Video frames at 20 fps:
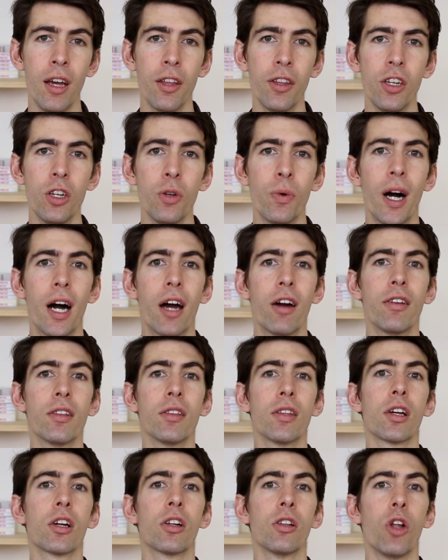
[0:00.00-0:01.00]
than you are
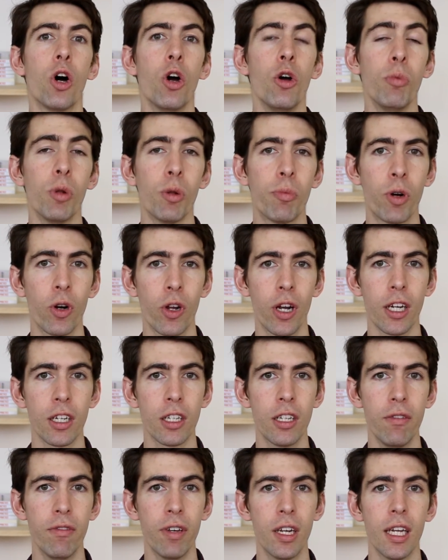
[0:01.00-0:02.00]
in the global
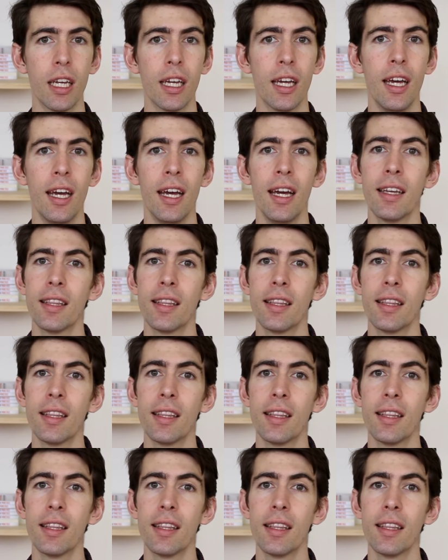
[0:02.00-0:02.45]
productivity,